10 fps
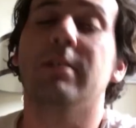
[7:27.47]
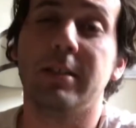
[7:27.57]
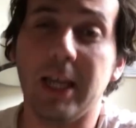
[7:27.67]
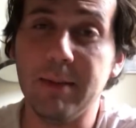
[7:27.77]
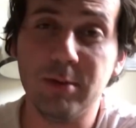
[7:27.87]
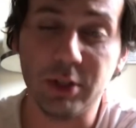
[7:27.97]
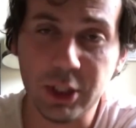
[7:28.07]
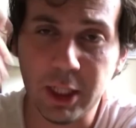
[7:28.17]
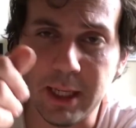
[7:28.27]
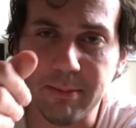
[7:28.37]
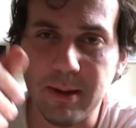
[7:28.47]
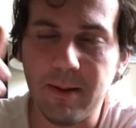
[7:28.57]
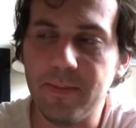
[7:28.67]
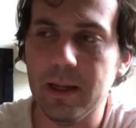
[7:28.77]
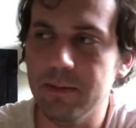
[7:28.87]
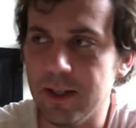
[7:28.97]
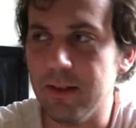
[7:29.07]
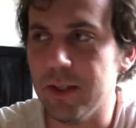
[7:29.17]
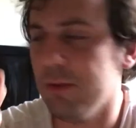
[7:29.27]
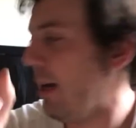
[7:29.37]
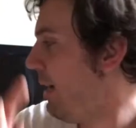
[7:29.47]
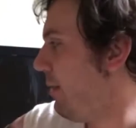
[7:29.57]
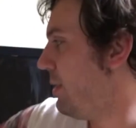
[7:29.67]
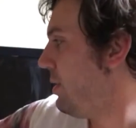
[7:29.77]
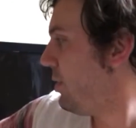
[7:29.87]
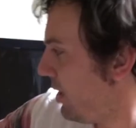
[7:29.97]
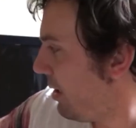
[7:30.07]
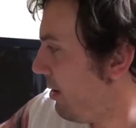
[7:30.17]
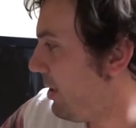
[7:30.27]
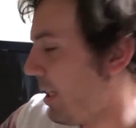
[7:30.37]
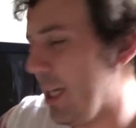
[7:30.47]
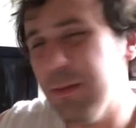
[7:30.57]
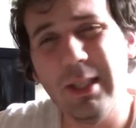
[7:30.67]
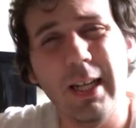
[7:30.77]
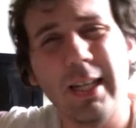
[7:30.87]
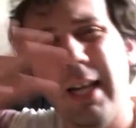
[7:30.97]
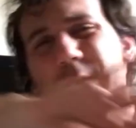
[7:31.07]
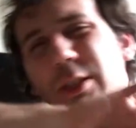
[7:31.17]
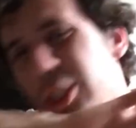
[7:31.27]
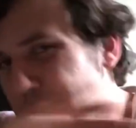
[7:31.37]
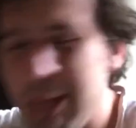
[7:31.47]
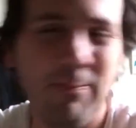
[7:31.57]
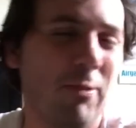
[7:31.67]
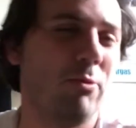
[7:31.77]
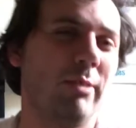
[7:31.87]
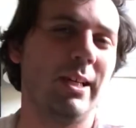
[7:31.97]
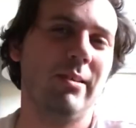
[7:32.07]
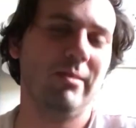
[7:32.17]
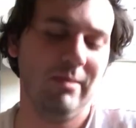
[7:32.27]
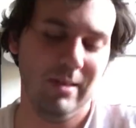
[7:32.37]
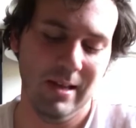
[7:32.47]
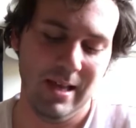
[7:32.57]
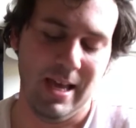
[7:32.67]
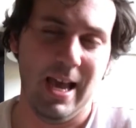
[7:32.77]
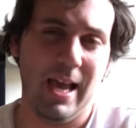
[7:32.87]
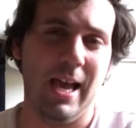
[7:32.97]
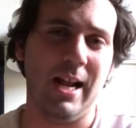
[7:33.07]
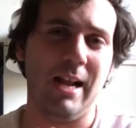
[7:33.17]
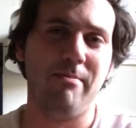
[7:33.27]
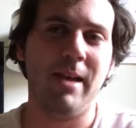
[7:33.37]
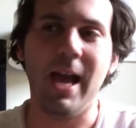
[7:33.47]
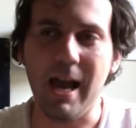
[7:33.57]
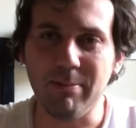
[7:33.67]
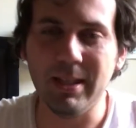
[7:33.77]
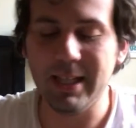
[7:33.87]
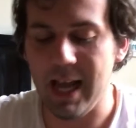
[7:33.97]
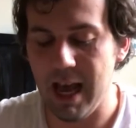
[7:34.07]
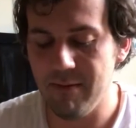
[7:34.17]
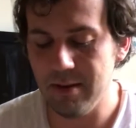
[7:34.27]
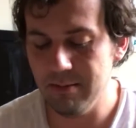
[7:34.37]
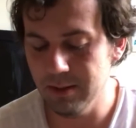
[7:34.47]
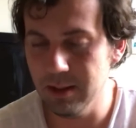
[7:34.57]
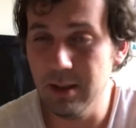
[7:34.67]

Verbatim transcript: Games are cheap. I'm telling you, I have a shitload of games that I got cheap for Wii U and I'm happy to have them.